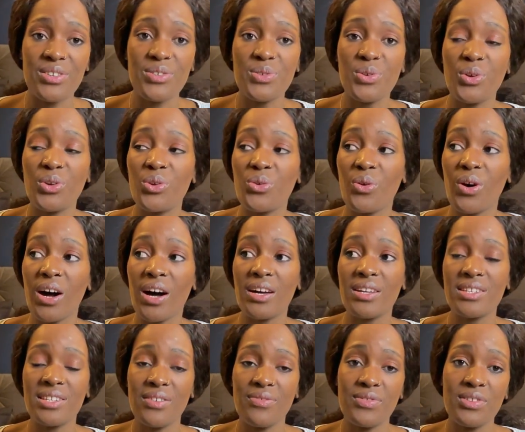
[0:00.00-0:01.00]
so you are
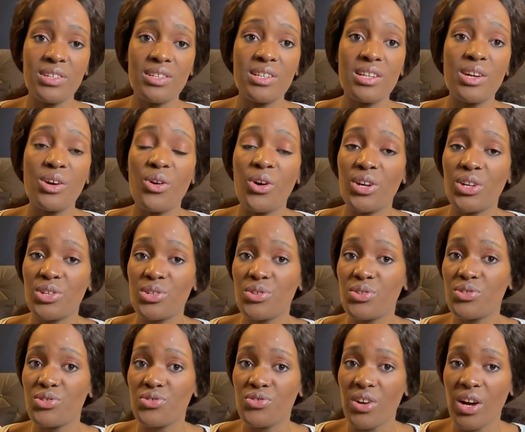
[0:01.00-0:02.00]
definitely going to
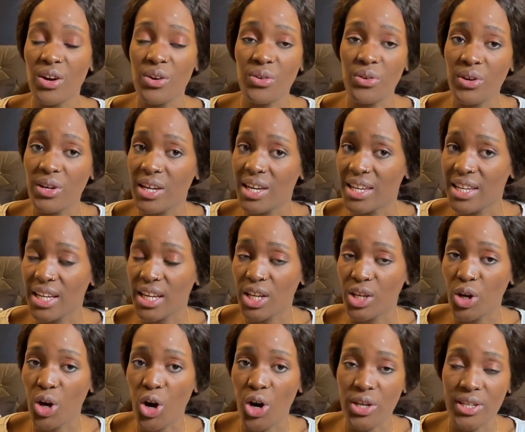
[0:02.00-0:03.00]
struggle getting
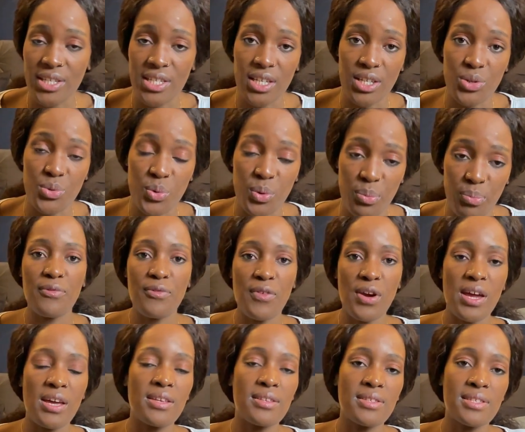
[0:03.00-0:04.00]
in contact with
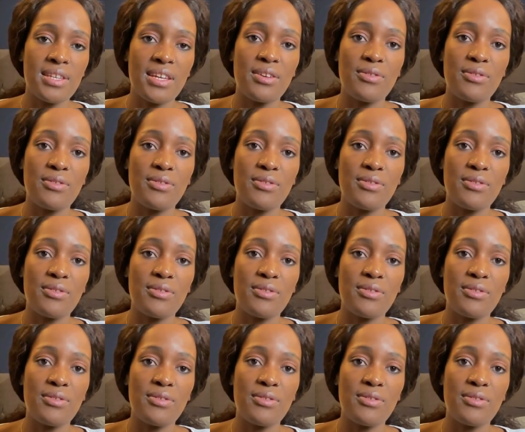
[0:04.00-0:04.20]
friends